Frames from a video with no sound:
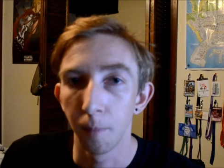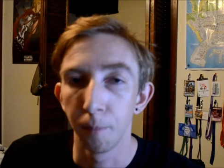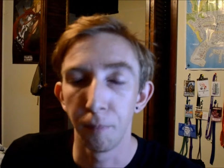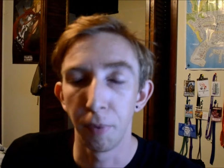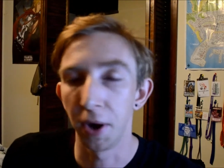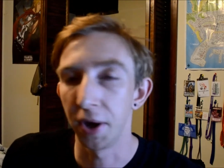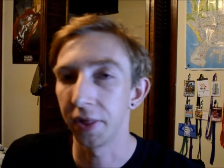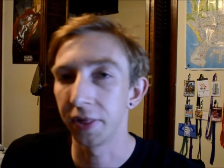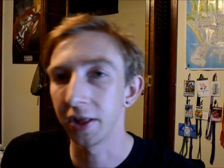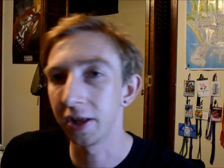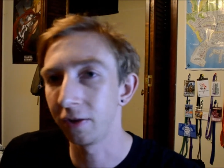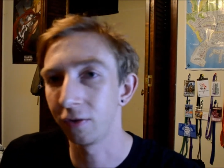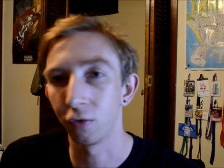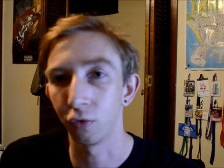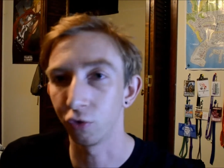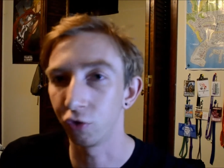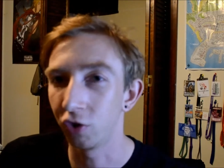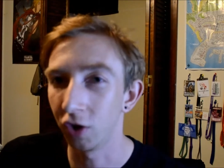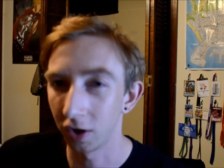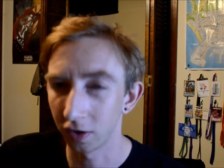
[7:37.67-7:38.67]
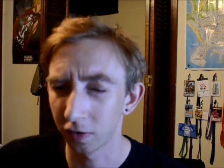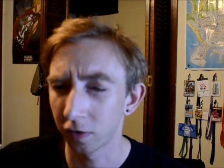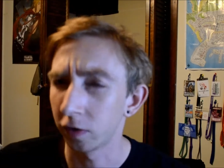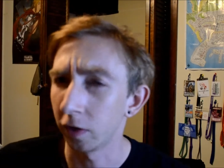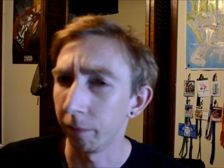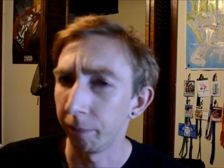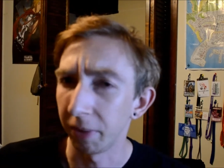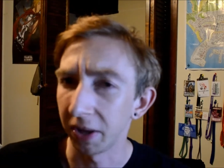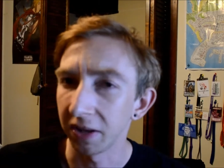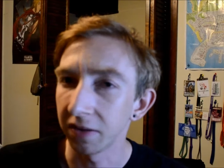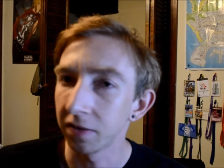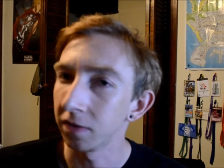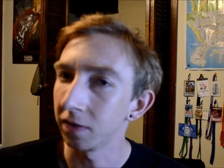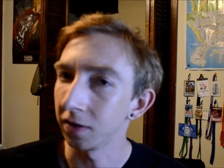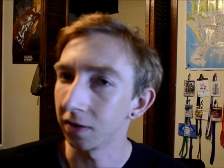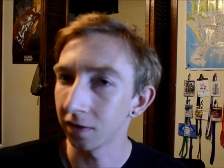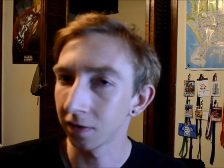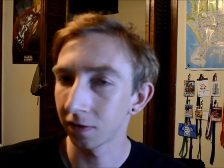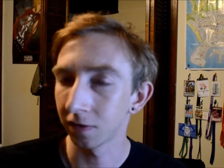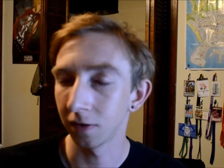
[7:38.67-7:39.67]
but these are just the
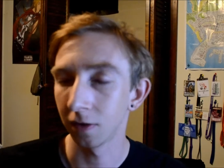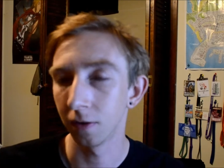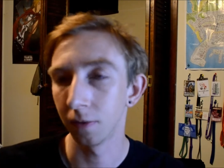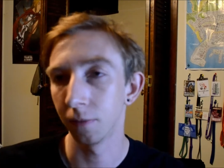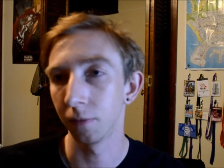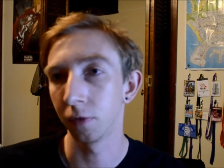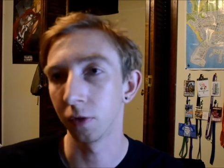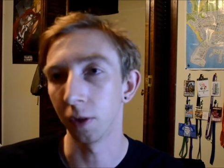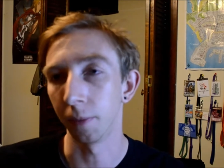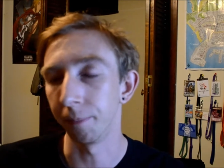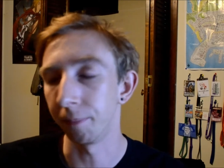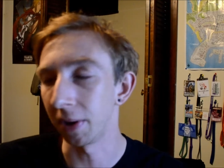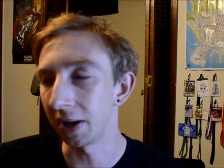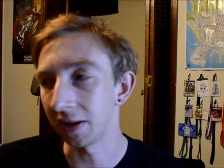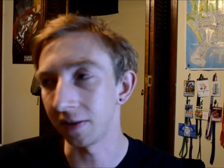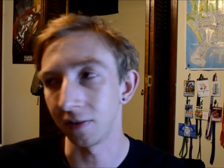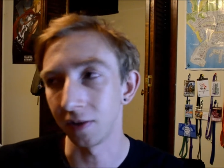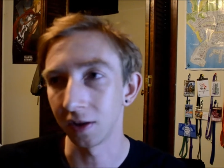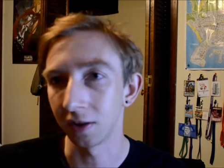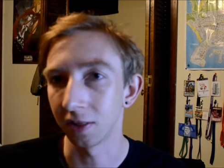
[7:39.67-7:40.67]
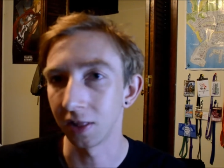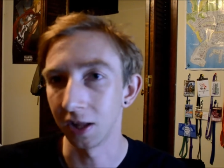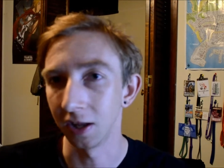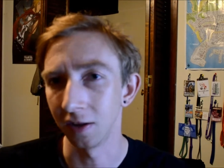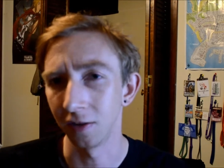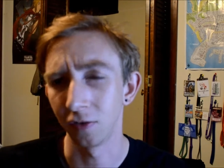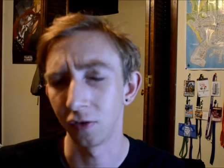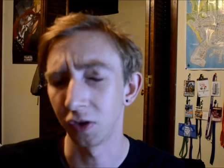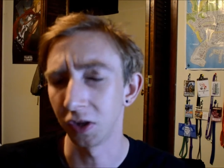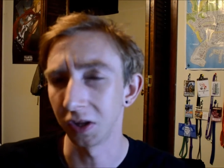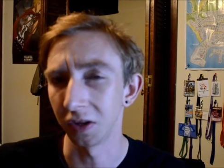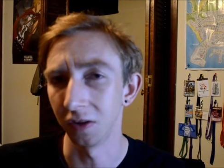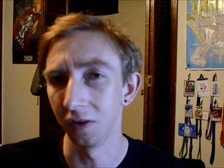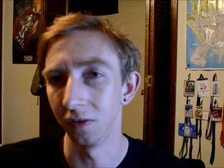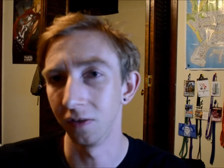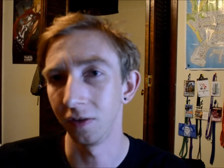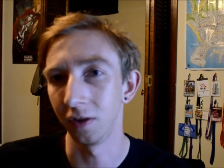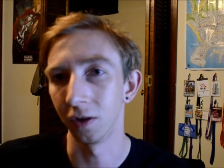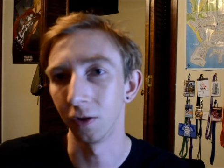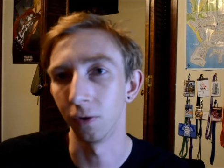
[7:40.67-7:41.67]
basics, the basic things to
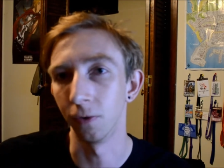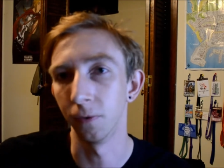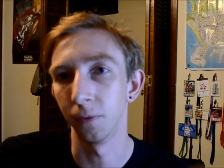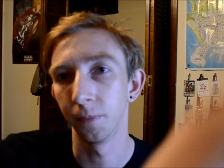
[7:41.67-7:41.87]
consider.